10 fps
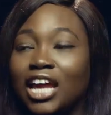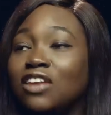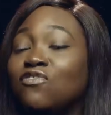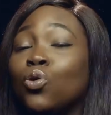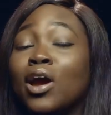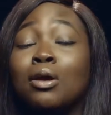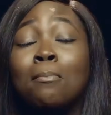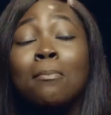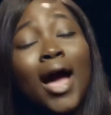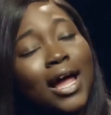And if you are a
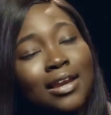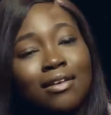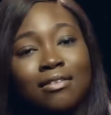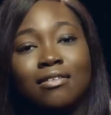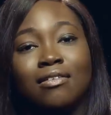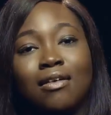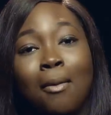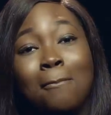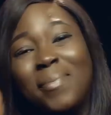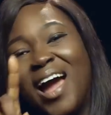man,
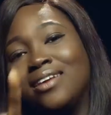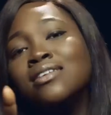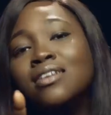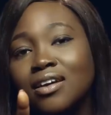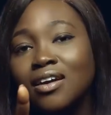man,